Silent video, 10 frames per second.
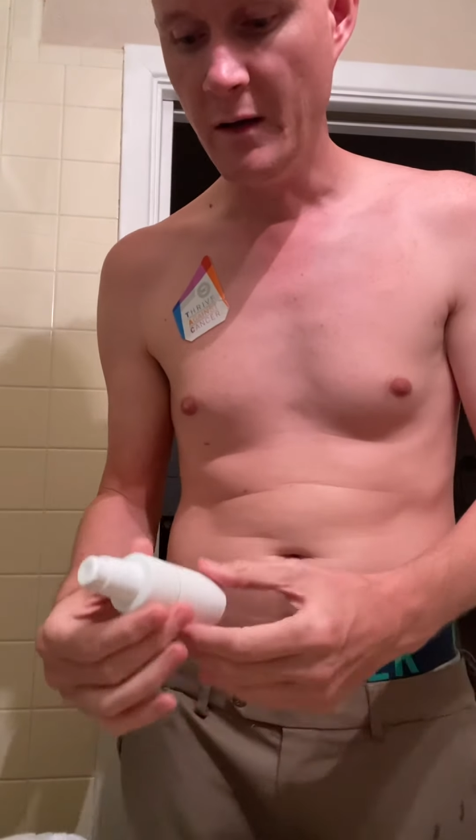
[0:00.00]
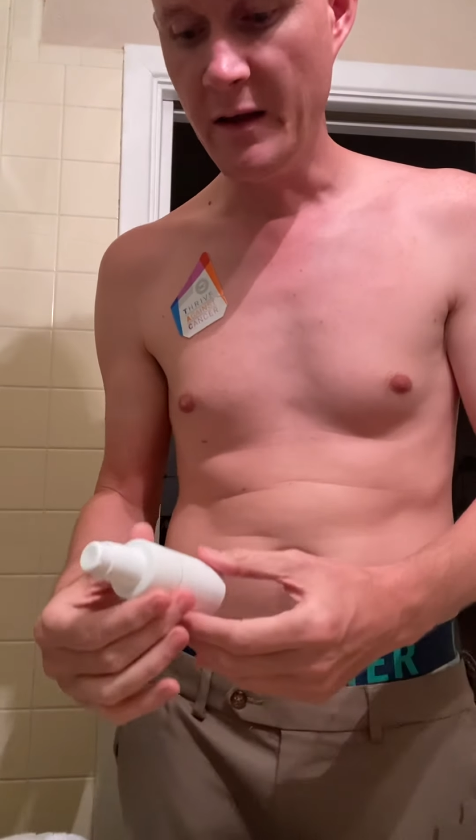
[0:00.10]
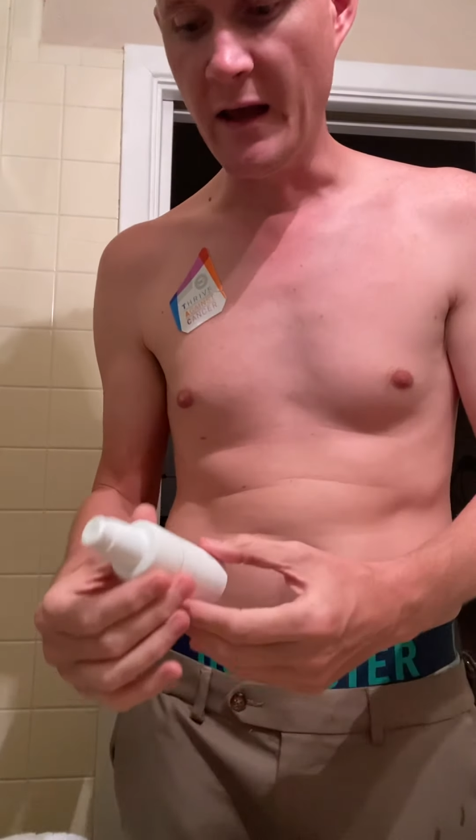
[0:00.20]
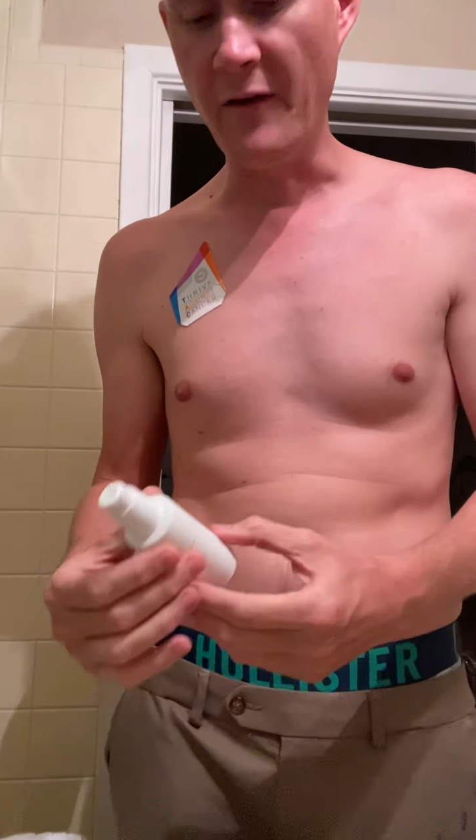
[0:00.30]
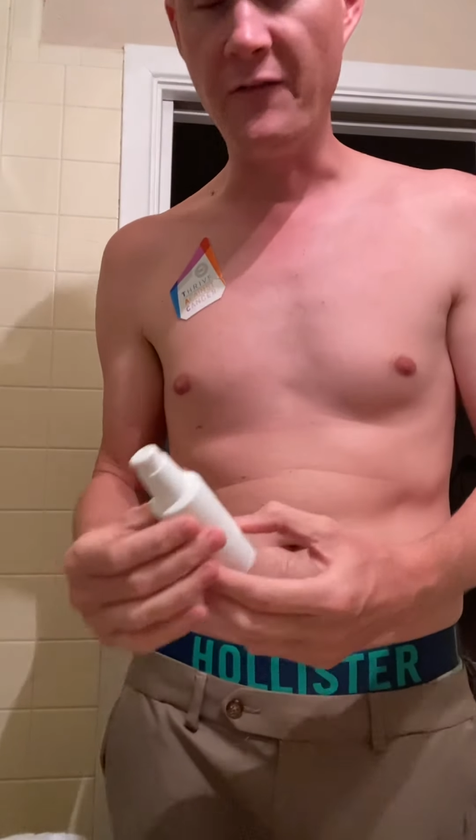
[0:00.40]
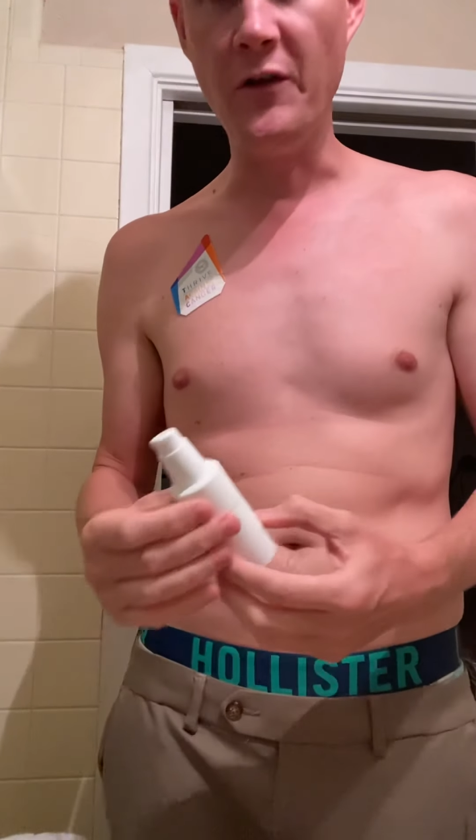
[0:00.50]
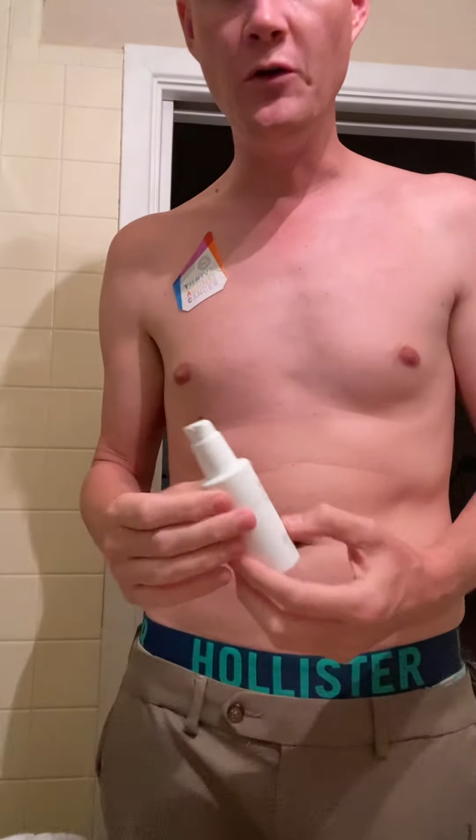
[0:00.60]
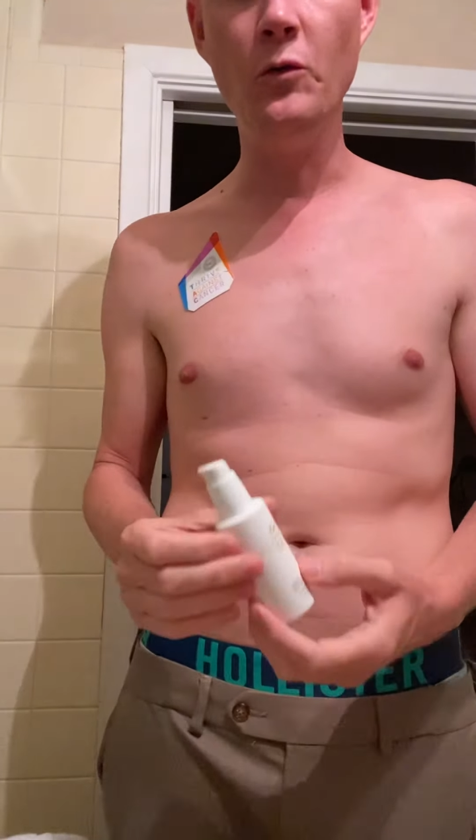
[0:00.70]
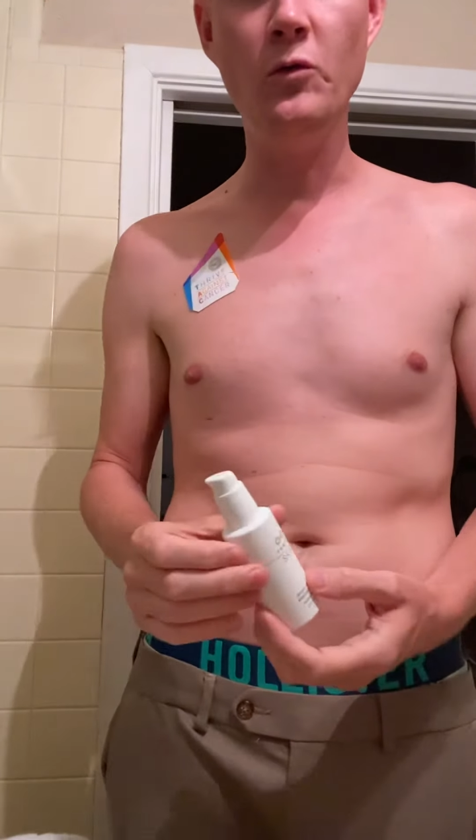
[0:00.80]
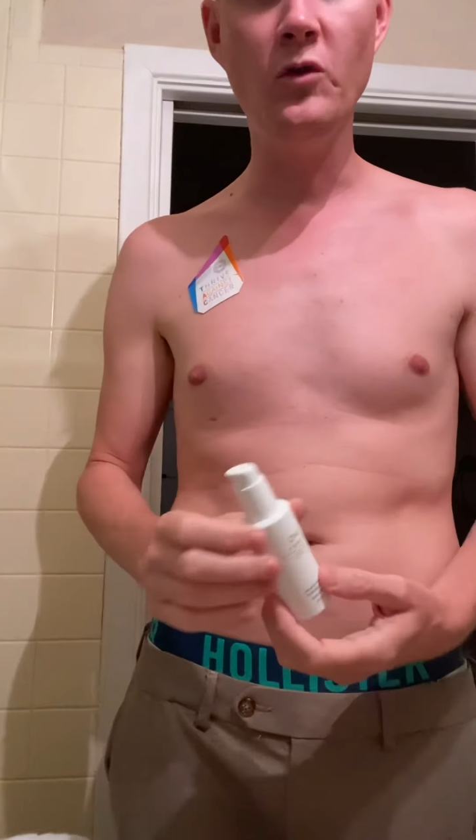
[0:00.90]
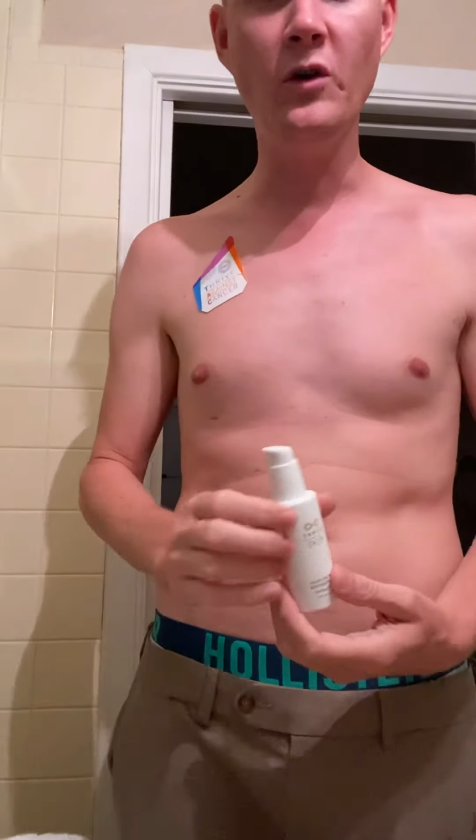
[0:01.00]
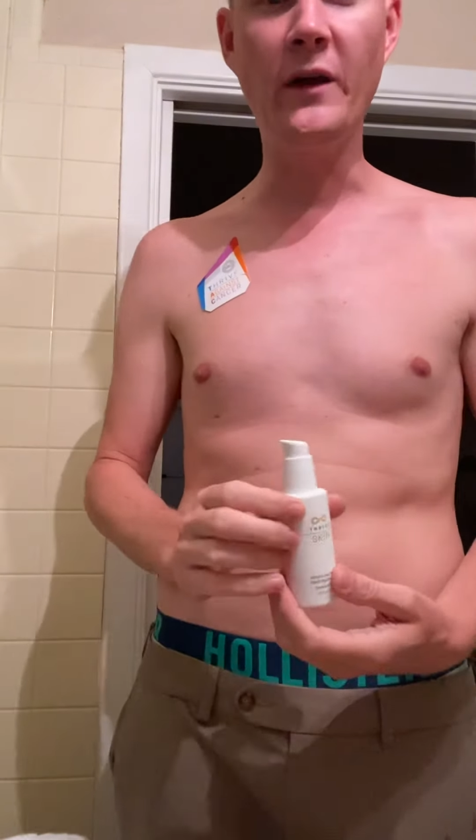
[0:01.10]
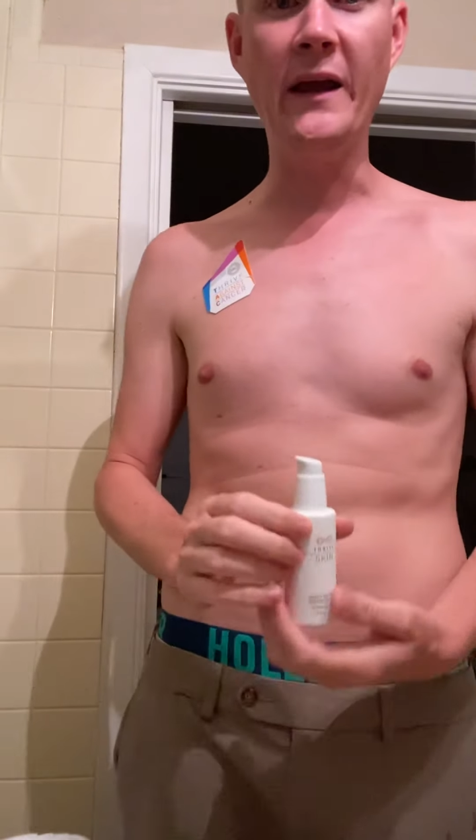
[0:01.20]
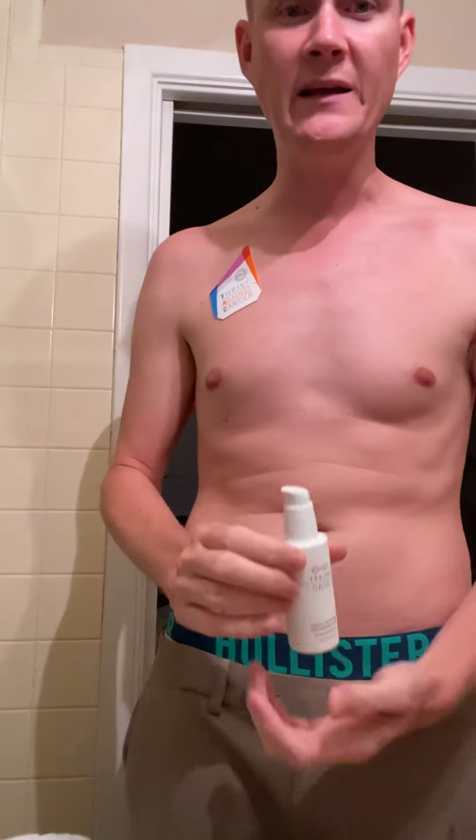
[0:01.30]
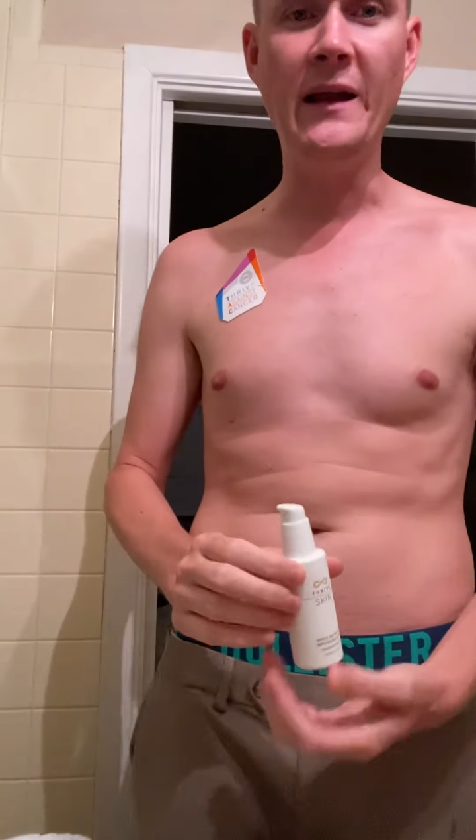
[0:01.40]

Yeah, if you look at